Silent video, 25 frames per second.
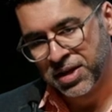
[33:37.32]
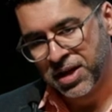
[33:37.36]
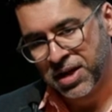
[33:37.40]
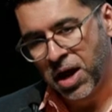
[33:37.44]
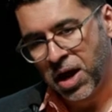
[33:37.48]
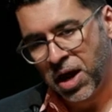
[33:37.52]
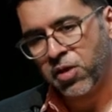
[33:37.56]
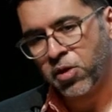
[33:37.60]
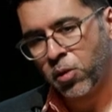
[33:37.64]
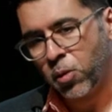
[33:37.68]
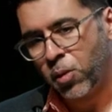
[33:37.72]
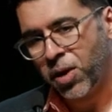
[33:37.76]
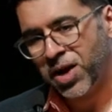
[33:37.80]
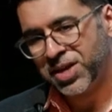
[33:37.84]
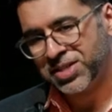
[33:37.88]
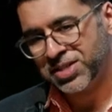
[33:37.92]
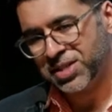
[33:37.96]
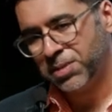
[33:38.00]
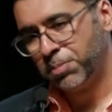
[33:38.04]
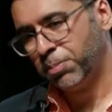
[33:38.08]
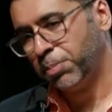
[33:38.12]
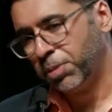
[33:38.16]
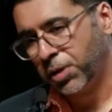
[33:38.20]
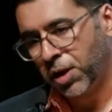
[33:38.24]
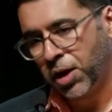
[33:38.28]
otherwise it
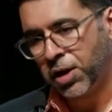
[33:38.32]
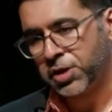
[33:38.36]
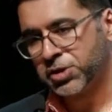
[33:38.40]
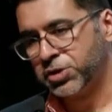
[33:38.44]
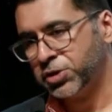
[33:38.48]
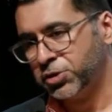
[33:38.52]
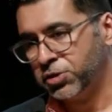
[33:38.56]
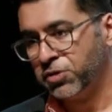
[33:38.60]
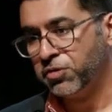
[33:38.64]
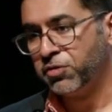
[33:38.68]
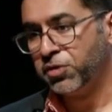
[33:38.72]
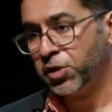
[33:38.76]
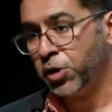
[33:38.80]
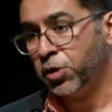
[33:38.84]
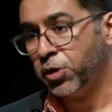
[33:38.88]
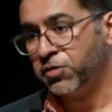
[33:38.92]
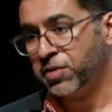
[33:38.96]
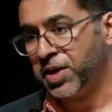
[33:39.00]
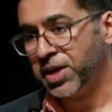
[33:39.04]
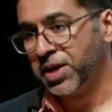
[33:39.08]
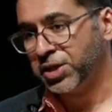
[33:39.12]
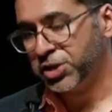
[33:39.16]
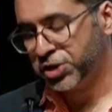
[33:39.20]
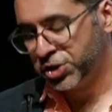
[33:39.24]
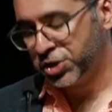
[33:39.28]
blocks your flow of
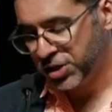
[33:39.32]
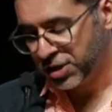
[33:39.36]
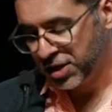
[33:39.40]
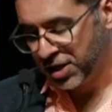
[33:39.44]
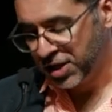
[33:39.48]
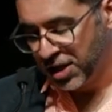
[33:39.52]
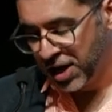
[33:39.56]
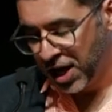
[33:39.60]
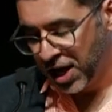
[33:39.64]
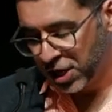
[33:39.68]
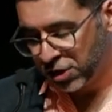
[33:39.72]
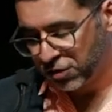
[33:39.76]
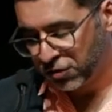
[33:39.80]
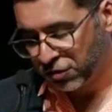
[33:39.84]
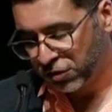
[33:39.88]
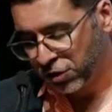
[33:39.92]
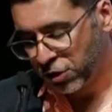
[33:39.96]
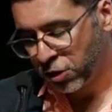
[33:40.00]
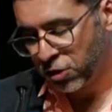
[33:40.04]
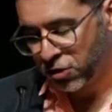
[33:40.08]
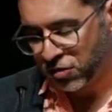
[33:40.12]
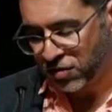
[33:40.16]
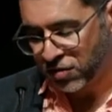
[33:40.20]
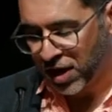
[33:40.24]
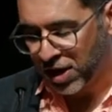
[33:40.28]
energy, and your flow
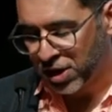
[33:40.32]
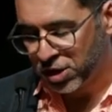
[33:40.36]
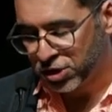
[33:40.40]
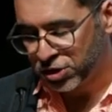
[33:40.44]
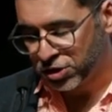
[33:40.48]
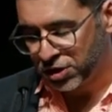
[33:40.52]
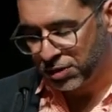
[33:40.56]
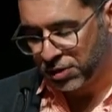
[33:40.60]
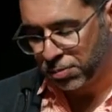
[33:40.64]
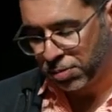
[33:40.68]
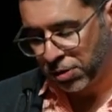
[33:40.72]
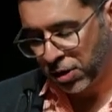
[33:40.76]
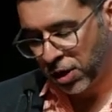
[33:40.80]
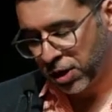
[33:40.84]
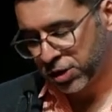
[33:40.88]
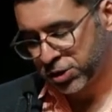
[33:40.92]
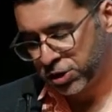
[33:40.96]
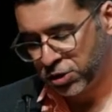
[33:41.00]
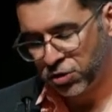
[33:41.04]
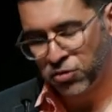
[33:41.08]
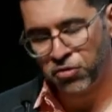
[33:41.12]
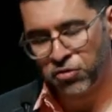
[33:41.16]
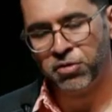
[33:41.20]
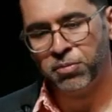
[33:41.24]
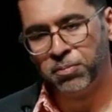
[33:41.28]
of energy blocks you
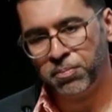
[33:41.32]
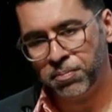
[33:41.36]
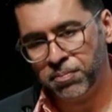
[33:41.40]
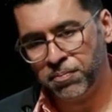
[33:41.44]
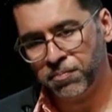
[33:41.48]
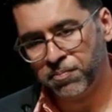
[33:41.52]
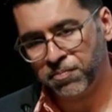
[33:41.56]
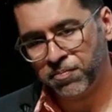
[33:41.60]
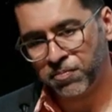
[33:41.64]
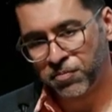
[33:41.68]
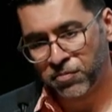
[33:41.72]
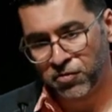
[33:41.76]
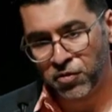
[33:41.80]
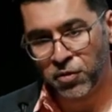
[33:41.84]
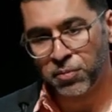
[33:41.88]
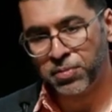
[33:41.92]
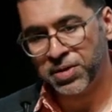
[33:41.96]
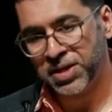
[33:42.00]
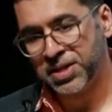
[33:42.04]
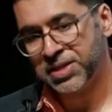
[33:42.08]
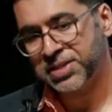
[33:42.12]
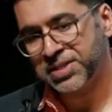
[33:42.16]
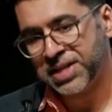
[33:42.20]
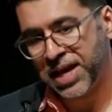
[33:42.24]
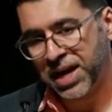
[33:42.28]
from, from the
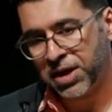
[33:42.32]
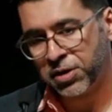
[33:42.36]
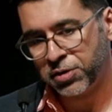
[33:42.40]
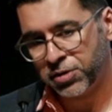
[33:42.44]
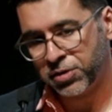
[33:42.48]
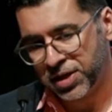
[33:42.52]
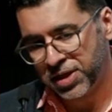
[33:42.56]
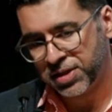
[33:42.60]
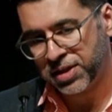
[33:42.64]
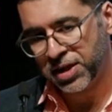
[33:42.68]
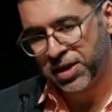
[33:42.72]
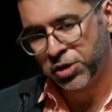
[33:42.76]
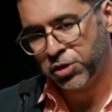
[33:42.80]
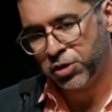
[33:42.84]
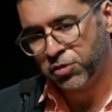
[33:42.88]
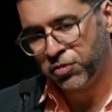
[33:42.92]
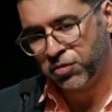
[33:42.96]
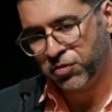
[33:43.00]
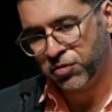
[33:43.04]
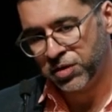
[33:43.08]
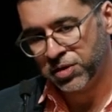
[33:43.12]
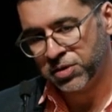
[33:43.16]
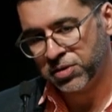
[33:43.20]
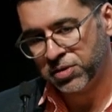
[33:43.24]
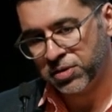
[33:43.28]
integrity that you
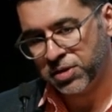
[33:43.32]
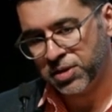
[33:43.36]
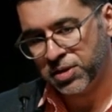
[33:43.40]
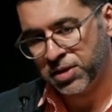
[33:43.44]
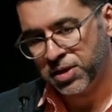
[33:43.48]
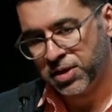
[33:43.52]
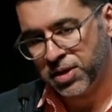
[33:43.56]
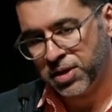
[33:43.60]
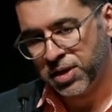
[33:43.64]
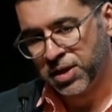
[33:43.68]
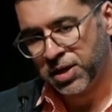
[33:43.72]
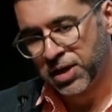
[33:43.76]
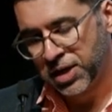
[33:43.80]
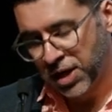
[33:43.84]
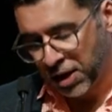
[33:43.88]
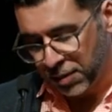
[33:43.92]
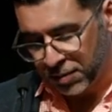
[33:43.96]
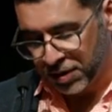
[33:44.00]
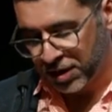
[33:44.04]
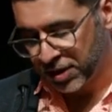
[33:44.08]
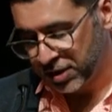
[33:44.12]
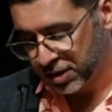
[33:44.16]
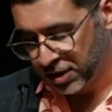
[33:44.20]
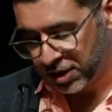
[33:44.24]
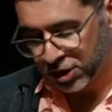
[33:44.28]
feel
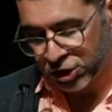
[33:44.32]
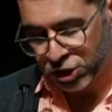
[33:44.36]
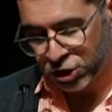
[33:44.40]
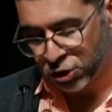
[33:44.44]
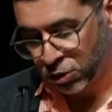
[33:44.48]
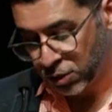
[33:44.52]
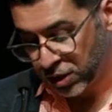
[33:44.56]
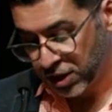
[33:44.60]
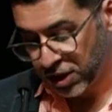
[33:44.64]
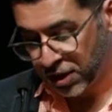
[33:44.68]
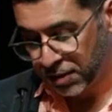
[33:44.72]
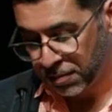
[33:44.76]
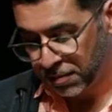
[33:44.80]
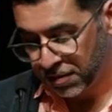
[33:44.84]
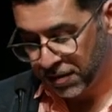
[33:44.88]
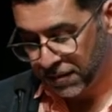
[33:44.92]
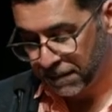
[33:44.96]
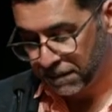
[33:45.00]
coming and showing up.